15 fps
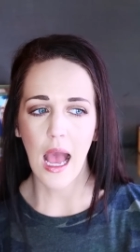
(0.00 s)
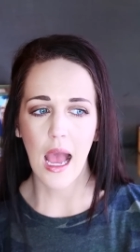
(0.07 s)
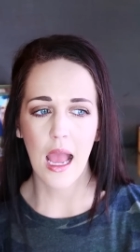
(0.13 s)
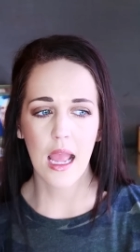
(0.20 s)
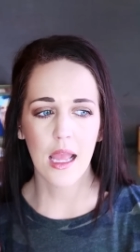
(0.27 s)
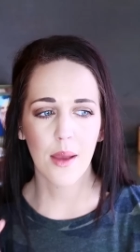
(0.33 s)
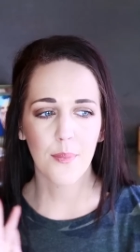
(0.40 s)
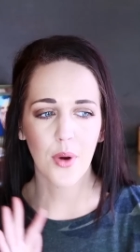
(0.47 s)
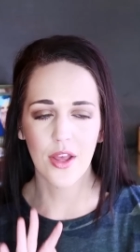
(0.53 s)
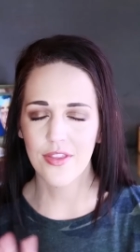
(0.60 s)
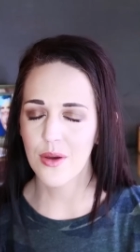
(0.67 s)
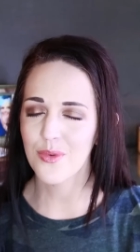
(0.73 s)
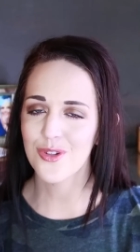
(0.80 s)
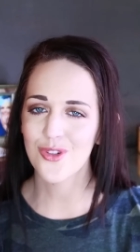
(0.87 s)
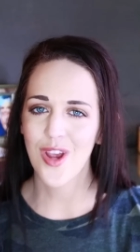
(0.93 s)
I brought
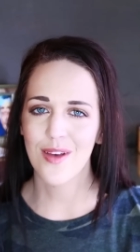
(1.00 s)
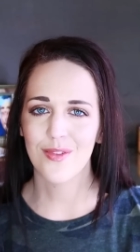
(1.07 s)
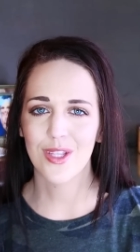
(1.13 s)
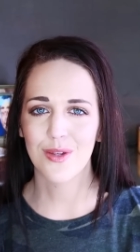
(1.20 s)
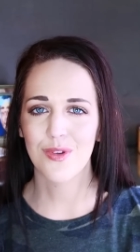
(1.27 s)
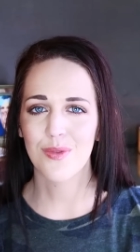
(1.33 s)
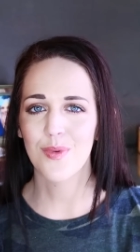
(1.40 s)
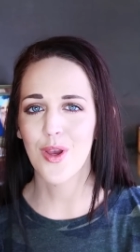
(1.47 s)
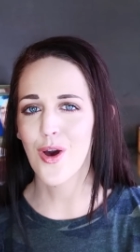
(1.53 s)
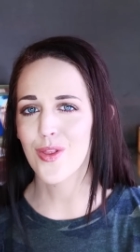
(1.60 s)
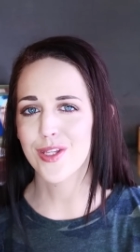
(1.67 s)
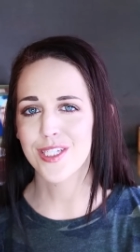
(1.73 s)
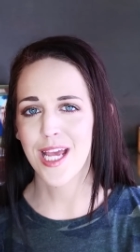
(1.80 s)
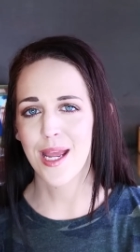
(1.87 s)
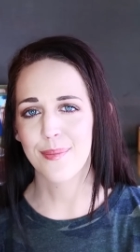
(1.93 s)
that one traveling with me all
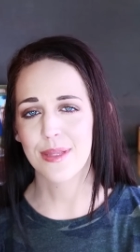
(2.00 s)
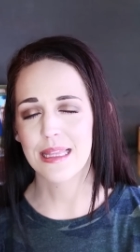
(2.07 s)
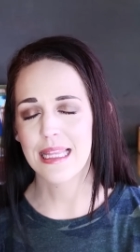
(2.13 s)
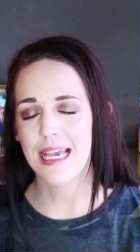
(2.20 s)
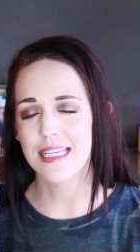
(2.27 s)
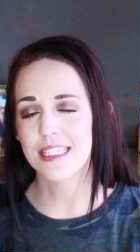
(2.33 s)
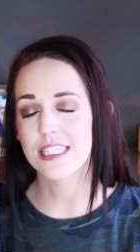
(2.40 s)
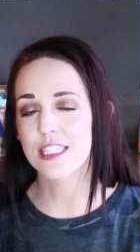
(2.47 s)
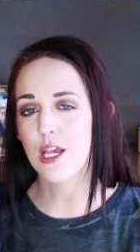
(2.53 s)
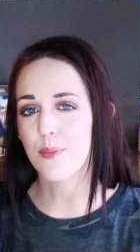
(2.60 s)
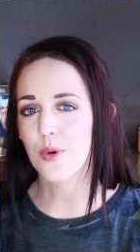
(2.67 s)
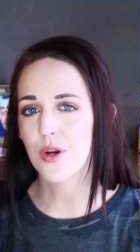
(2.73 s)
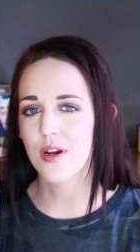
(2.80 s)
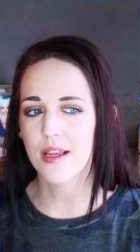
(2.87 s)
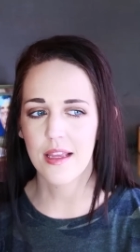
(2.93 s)
the time last
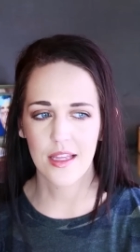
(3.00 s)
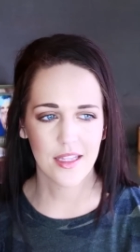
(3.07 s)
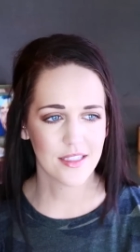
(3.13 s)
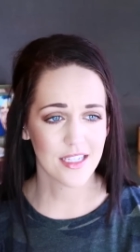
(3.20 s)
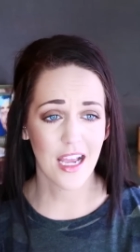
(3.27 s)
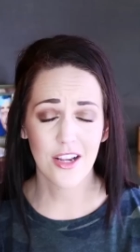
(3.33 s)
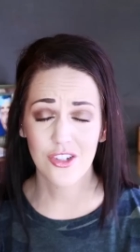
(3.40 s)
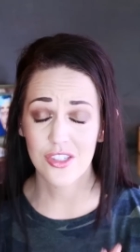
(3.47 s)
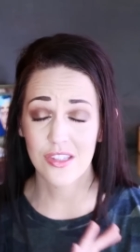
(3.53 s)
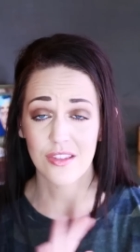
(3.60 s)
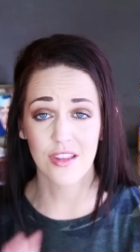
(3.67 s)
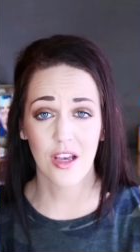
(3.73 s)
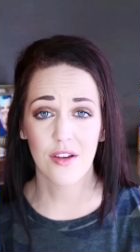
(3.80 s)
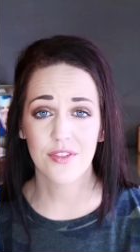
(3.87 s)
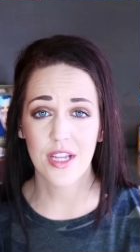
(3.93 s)
summer and I just
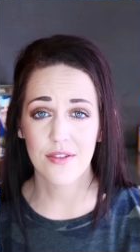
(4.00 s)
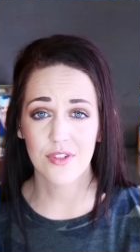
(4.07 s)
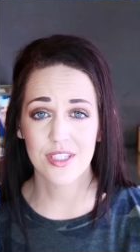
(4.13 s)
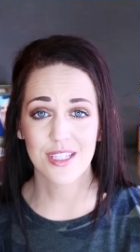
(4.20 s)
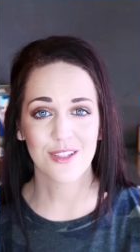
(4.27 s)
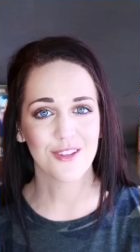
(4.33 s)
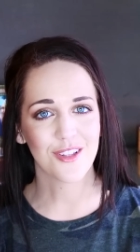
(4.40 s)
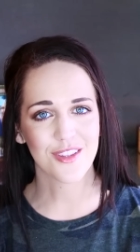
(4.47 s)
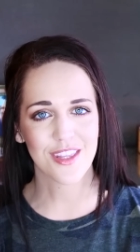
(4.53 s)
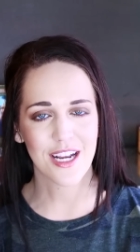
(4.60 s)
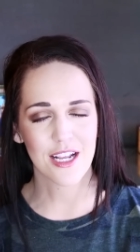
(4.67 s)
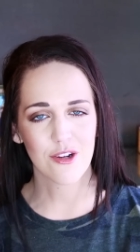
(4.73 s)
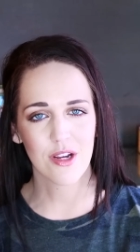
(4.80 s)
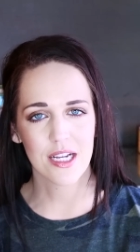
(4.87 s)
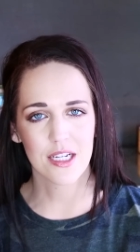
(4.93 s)
loved every single look that
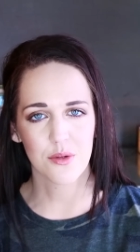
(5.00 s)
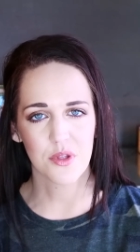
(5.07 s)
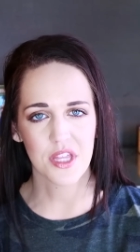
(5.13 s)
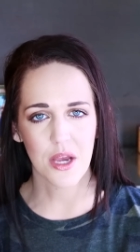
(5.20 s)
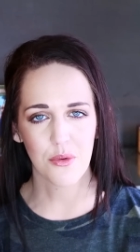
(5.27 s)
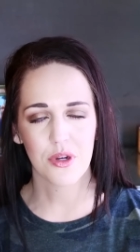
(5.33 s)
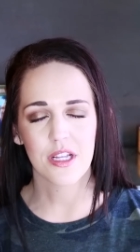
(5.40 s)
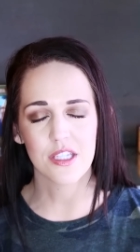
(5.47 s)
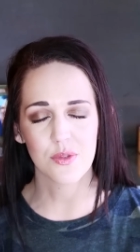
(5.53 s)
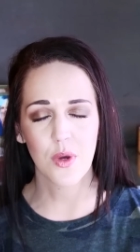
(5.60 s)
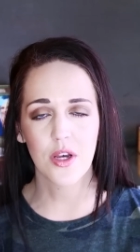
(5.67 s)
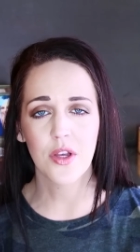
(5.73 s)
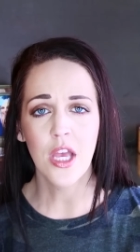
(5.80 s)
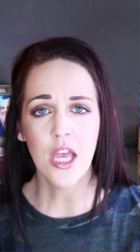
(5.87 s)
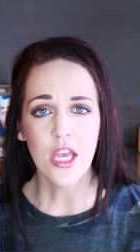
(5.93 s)
I created with that one as
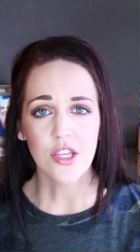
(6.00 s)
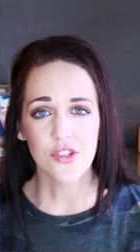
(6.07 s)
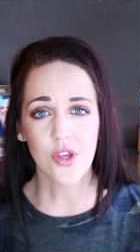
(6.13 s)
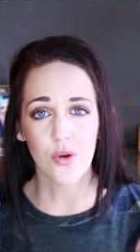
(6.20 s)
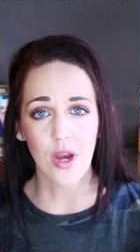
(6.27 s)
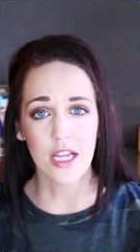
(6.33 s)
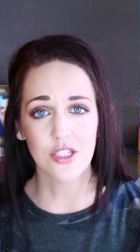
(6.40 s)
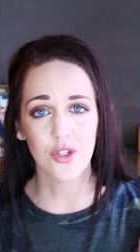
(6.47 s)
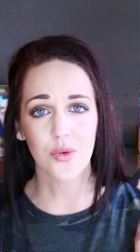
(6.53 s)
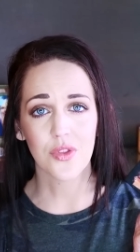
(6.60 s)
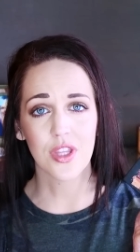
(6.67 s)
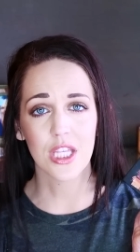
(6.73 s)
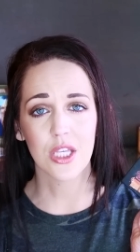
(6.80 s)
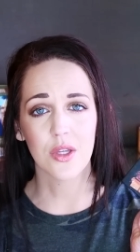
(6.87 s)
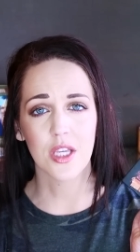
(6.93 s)
well. So I don't
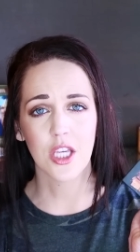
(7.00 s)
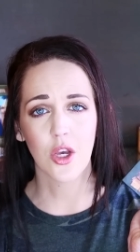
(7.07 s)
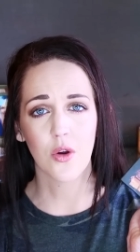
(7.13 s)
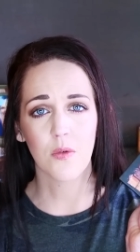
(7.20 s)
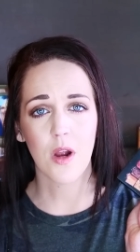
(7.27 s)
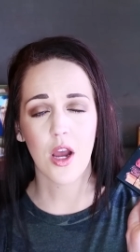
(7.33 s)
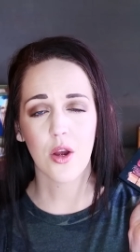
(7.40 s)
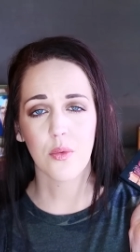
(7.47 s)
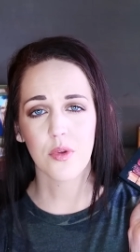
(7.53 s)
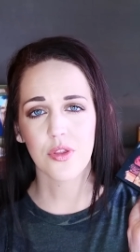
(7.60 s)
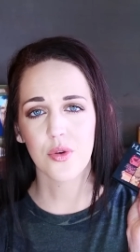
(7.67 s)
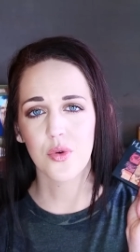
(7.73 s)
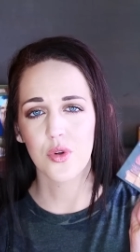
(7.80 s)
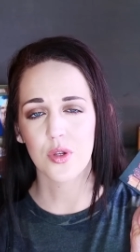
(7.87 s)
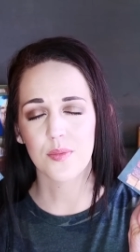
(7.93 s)
think you can go wrong with
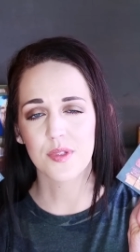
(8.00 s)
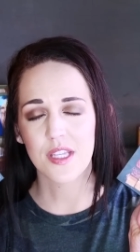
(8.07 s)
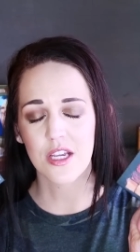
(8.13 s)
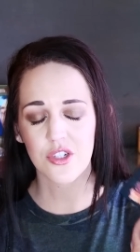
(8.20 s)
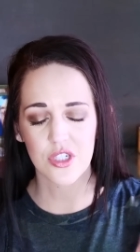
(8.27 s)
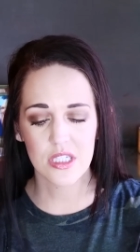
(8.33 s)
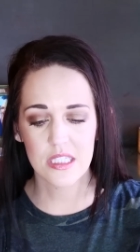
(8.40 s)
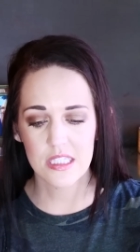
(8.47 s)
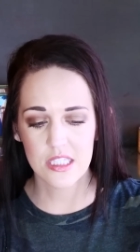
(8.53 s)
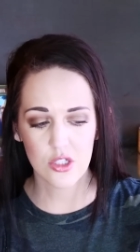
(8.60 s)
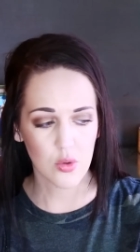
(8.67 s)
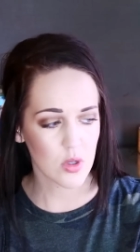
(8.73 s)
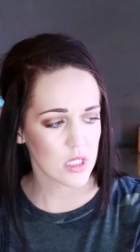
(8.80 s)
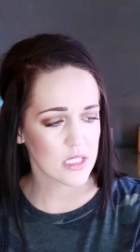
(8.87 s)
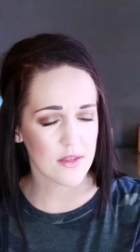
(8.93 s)
the Huda Obsessions.
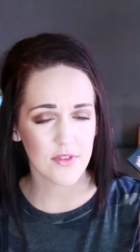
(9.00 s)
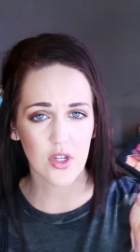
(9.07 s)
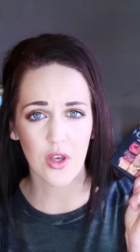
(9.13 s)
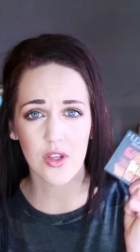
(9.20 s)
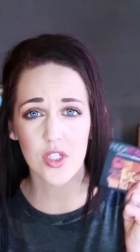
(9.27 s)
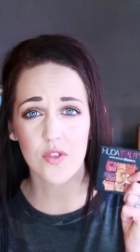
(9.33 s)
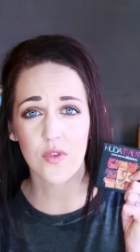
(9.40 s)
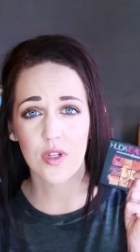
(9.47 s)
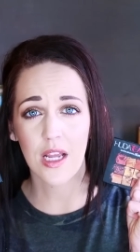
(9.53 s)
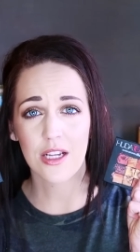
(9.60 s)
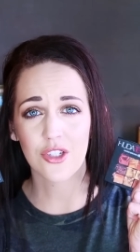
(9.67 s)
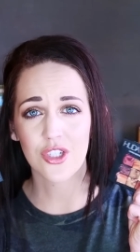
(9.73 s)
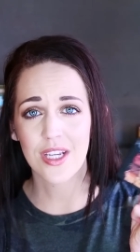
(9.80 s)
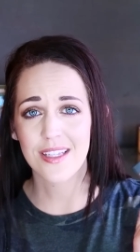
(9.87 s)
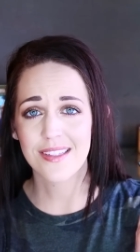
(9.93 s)
$27 for
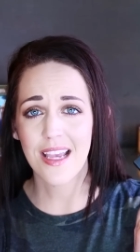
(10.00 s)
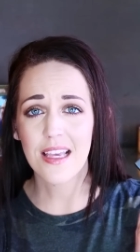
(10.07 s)
nine shades.